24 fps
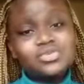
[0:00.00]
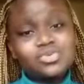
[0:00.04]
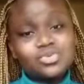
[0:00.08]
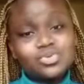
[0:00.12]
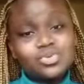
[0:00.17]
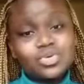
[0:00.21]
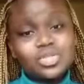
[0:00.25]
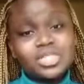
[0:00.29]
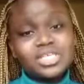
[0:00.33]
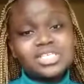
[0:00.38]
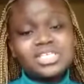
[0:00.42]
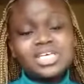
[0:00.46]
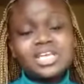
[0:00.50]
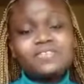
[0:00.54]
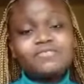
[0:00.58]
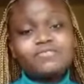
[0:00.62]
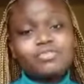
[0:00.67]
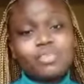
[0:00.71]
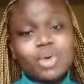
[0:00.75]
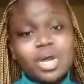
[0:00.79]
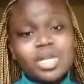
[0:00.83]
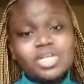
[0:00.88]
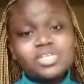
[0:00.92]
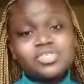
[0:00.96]
this, and if
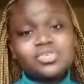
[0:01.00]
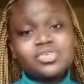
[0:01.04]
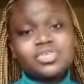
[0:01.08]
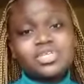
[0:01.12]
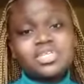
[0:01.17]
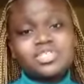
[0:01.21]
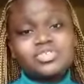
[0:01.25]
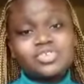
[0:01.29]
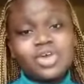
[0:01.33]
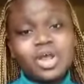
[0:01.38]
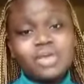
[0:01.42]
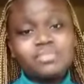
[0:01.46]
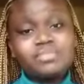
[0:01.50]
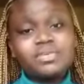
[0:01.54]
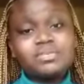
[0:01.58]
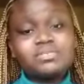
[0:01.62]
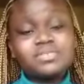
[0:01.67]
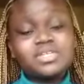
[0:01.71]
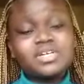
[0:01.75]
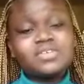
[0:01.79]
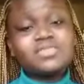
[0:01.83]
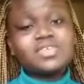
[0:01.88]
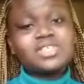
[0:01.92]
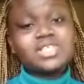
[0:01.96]
one is to describe
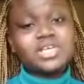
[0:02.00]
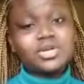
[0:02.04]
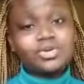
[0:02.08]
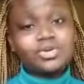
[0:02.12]
themselves as